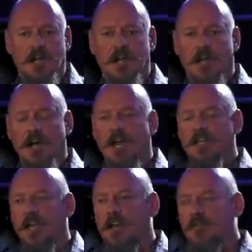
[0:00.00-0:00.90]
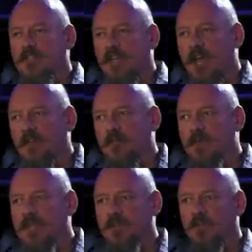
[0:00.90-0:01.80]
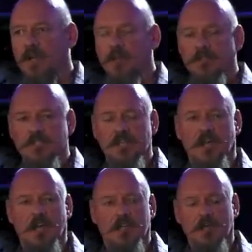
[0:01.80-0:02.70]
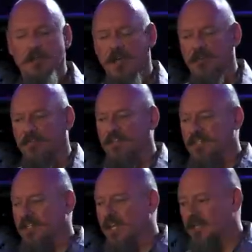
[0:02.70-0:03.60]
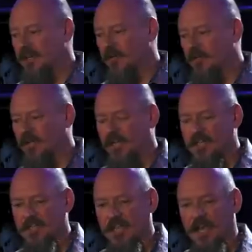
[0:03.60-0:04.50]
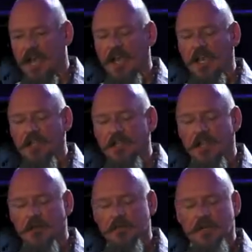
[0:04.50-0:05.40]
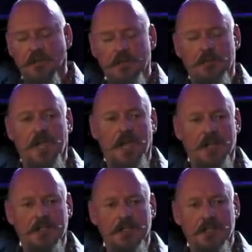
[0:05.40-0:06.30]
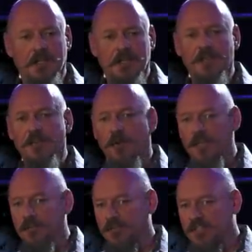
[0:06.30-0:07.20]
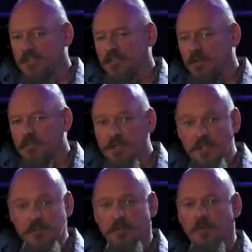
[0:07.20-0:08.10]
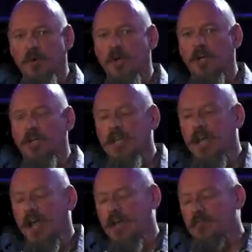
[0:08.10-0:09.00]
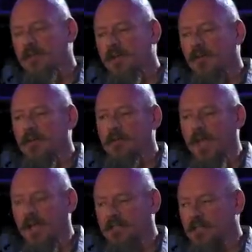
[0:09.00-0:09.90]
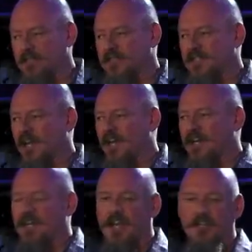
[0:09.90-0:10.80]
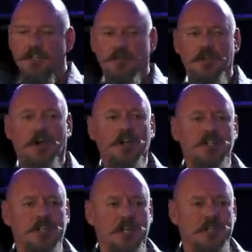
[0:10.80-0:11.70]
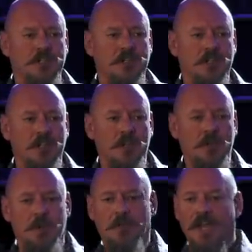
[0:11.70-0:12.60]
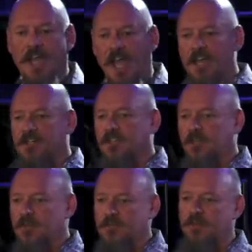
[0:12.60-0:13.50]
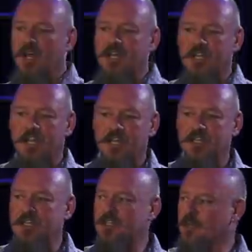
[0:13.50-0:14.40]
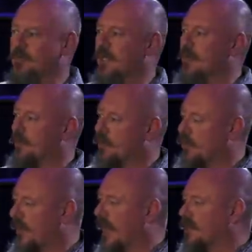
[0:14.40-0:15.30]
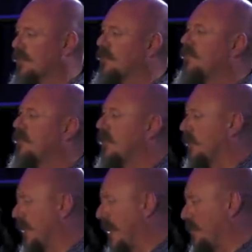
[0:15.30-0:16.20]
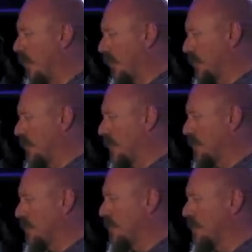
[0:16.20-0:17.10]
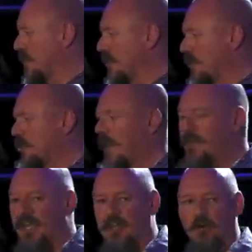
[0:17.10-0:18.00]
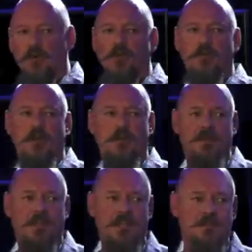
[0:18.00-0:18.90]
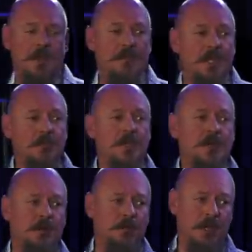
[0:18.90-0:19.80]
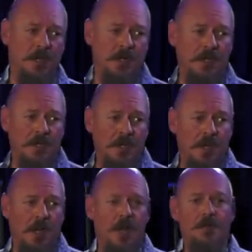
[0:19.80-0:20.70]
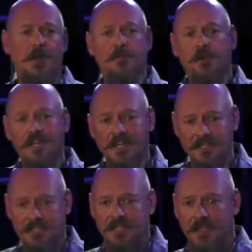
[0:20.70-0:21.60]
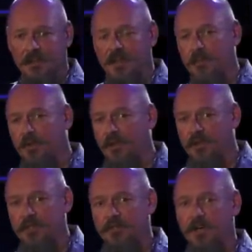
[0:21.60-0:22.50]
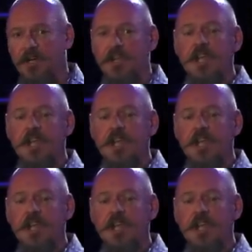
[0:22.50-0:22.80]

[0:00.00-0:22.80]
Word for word: Uh, I thought it was kind of amazing when I was uh, coming off of a stage and I realized that I actually had a bigger impact, even though I do civil municipal work, had a bigger impact on society not doing architecture, but by actually responding and teaching people who would actually fill that architecture, by making the world a better place, by making people better. Uh, by bringing us together, not pulling us apart.